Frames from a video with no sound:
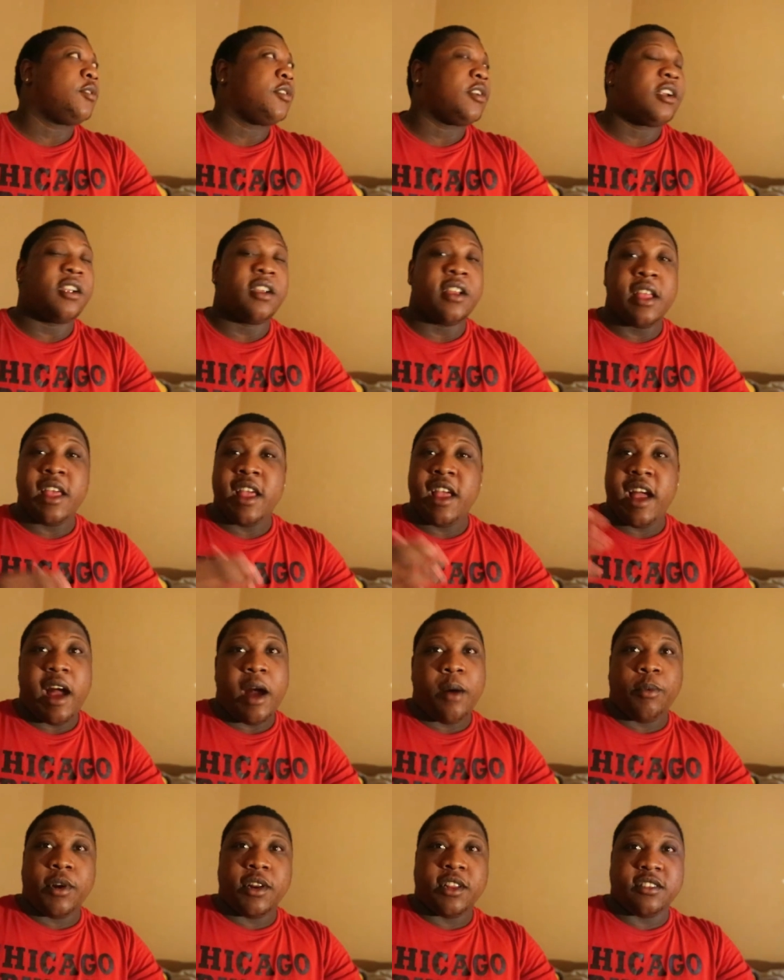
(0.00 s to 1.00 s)
in order.
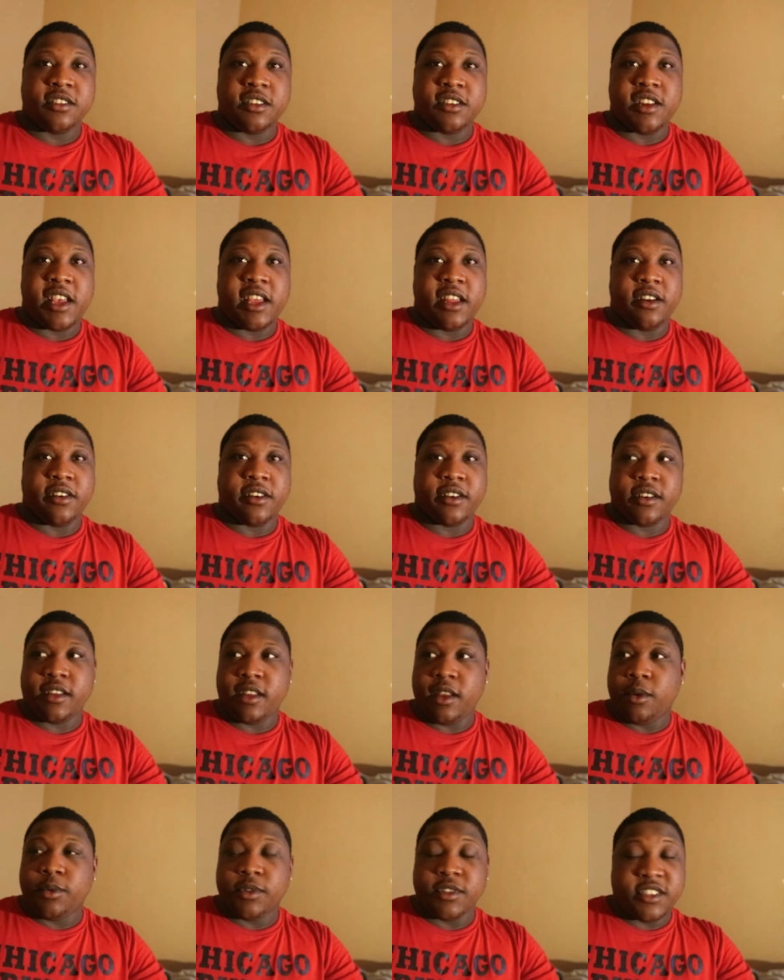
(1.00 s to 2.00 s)
I wanted to date her.
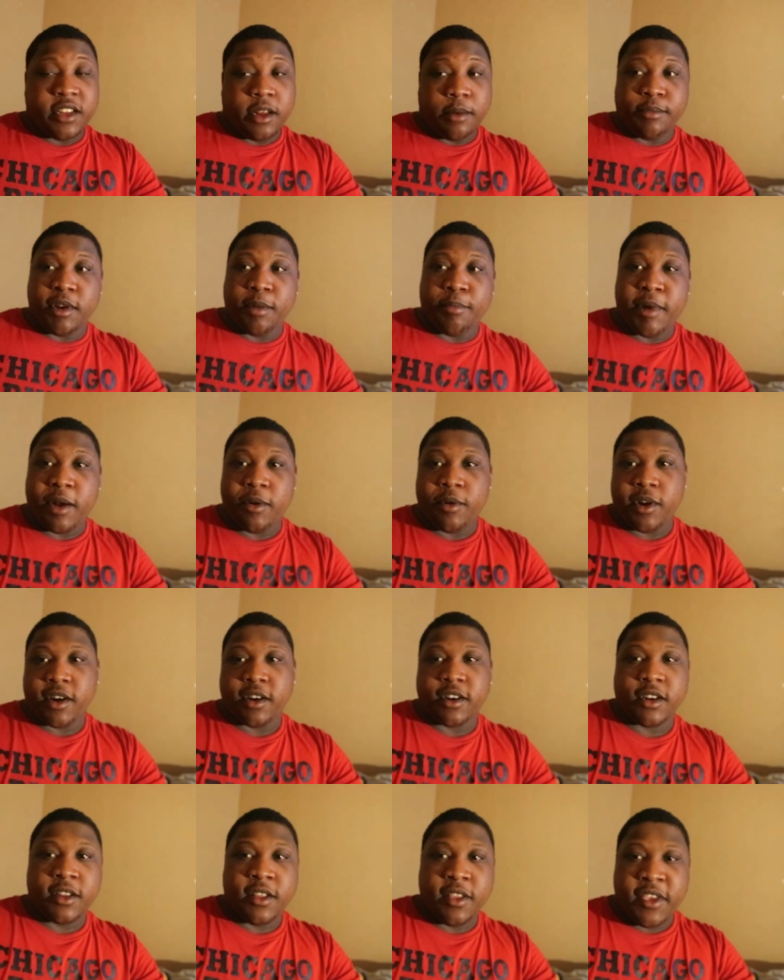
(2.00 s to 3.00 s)
It was something about
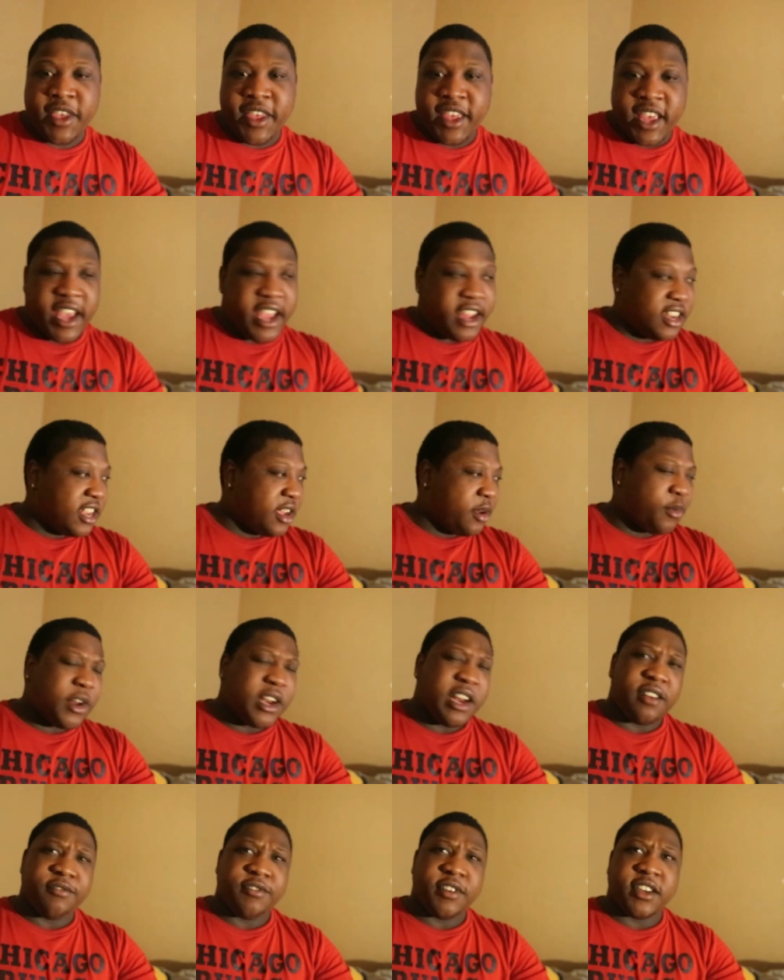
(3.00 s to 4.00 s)
her. And then
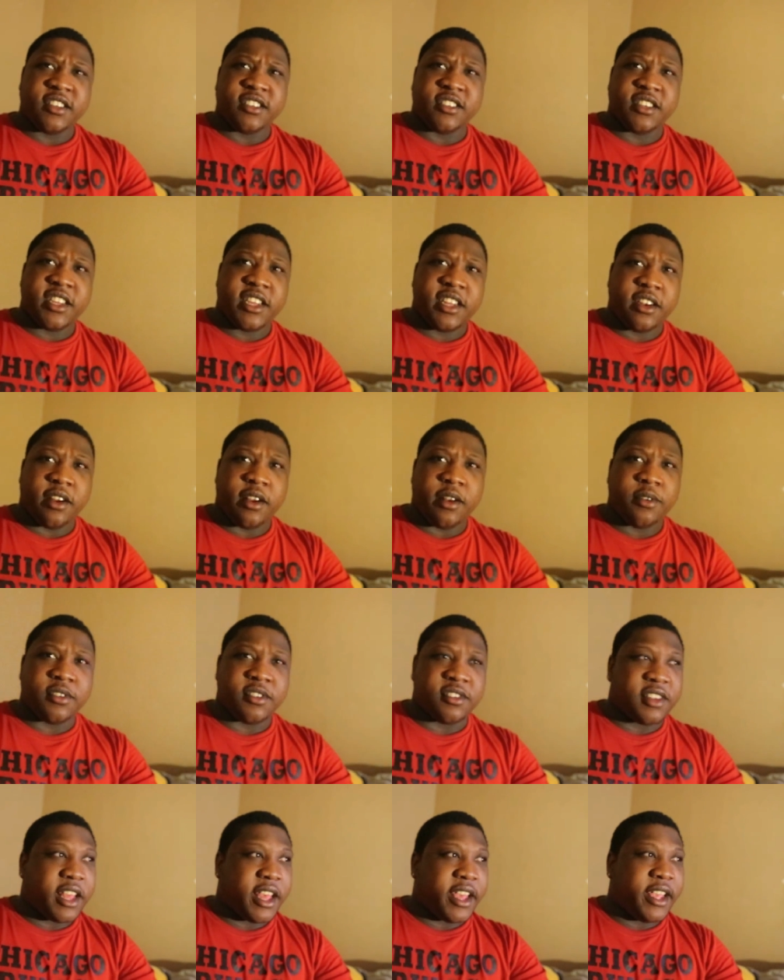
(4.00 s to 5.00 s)
when I first seen her, I
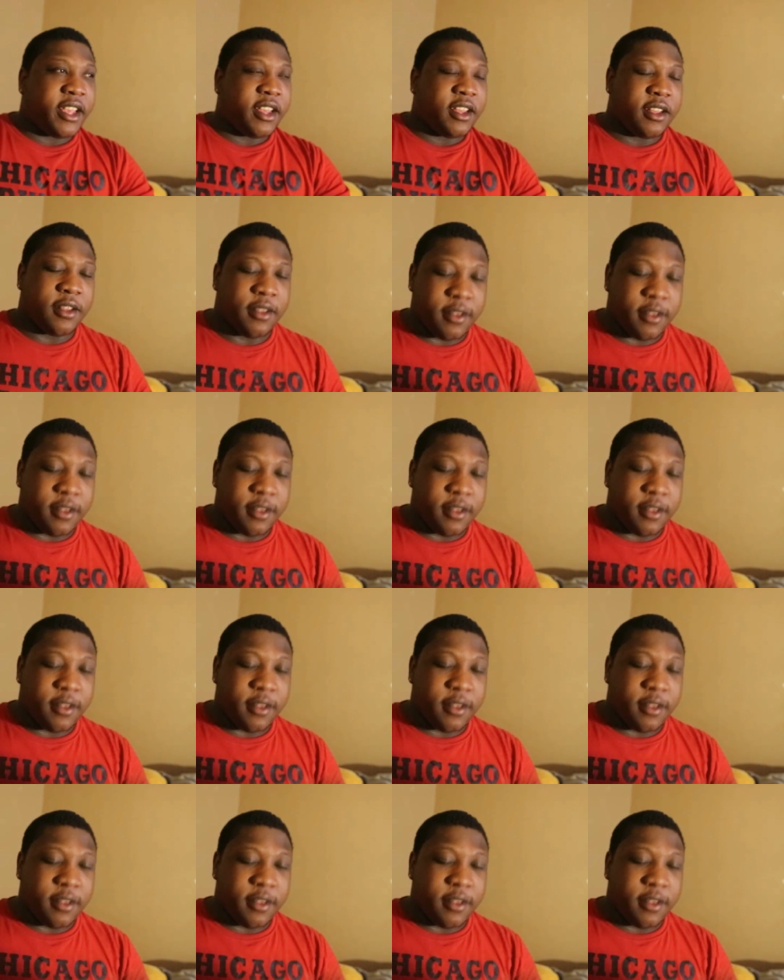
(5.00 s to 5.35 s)
was like,